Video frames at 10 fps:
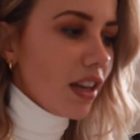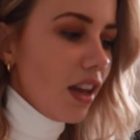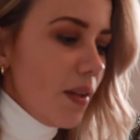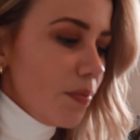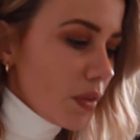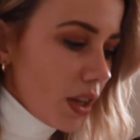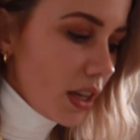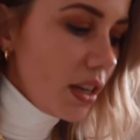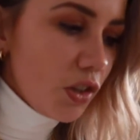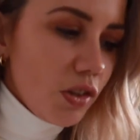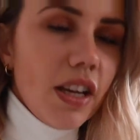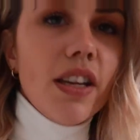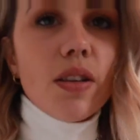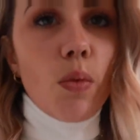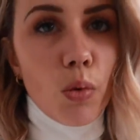Like it literally
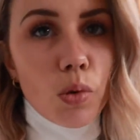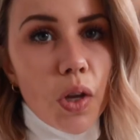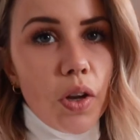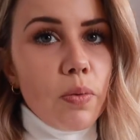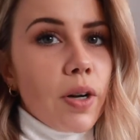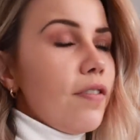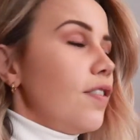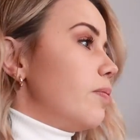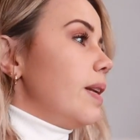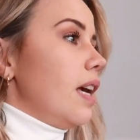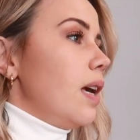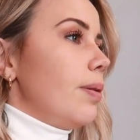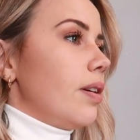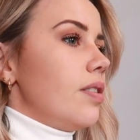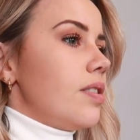is a war zone when I film in here,
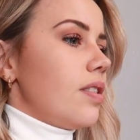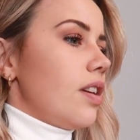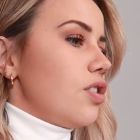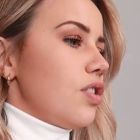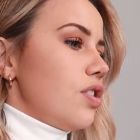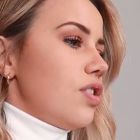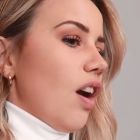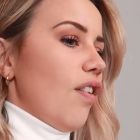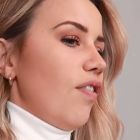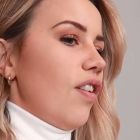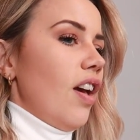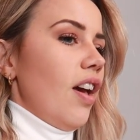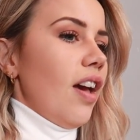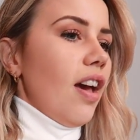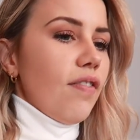because there's just stuff
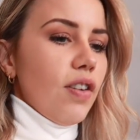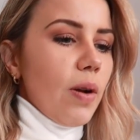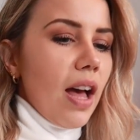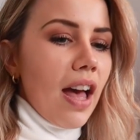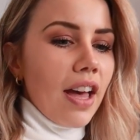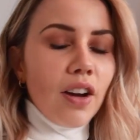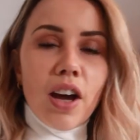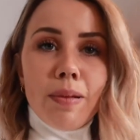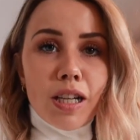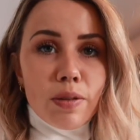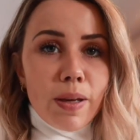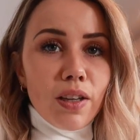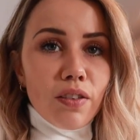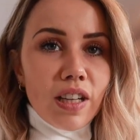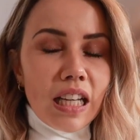everywhere. And I managed to make
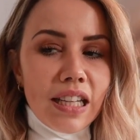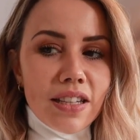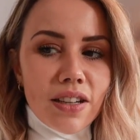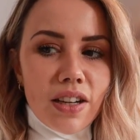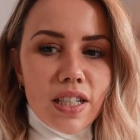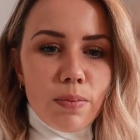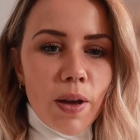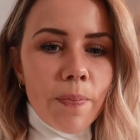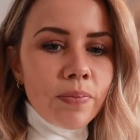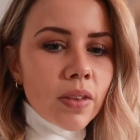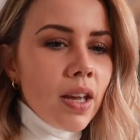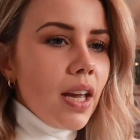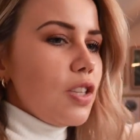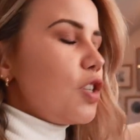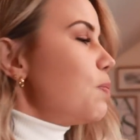it look really clean and tidy, but
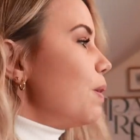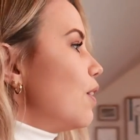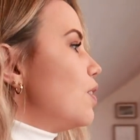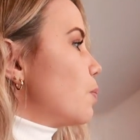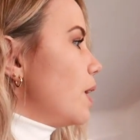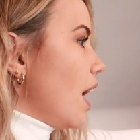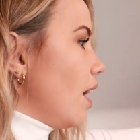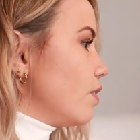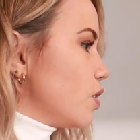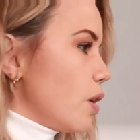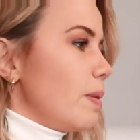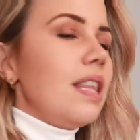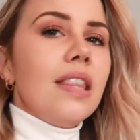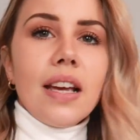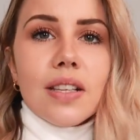it's just because we have so
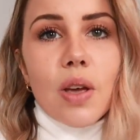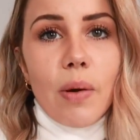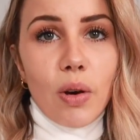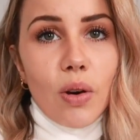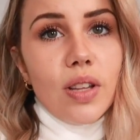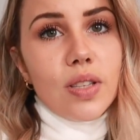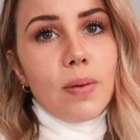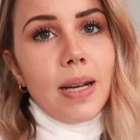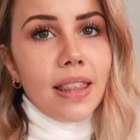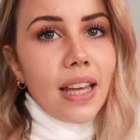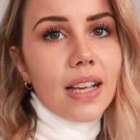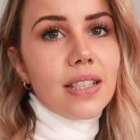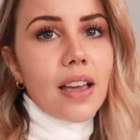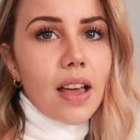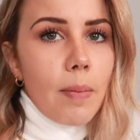many things going on and so many
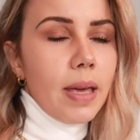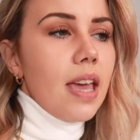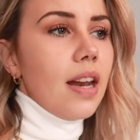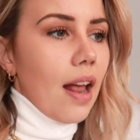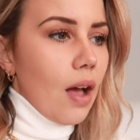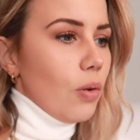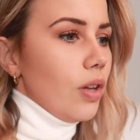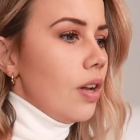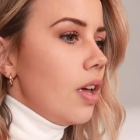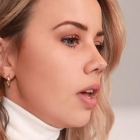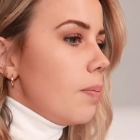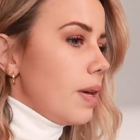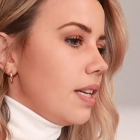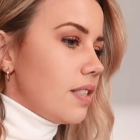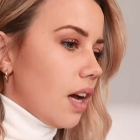things like coming in and out and
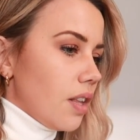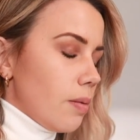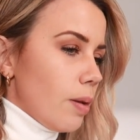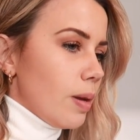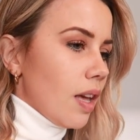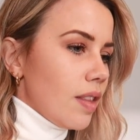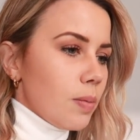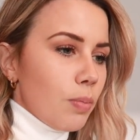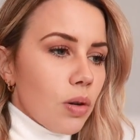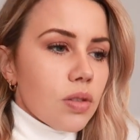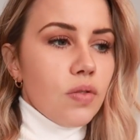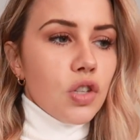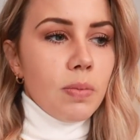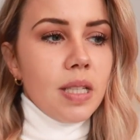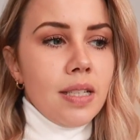being done at the moment. Like there's a box of
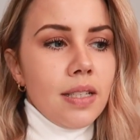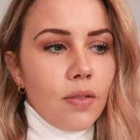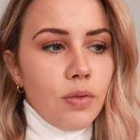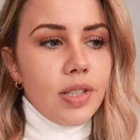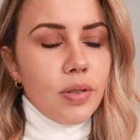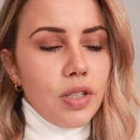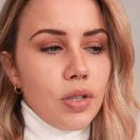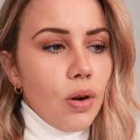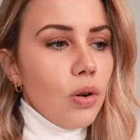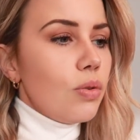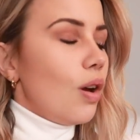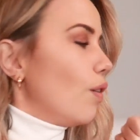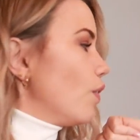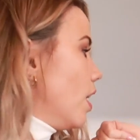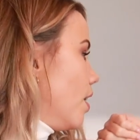Shop Disney stuff we still need to do a haul
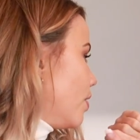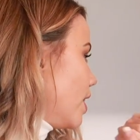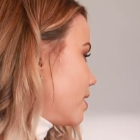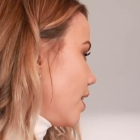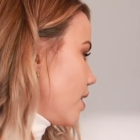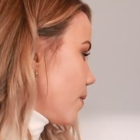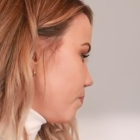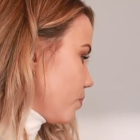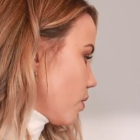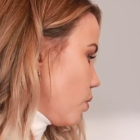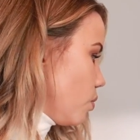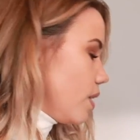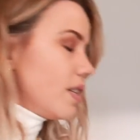of. There's like all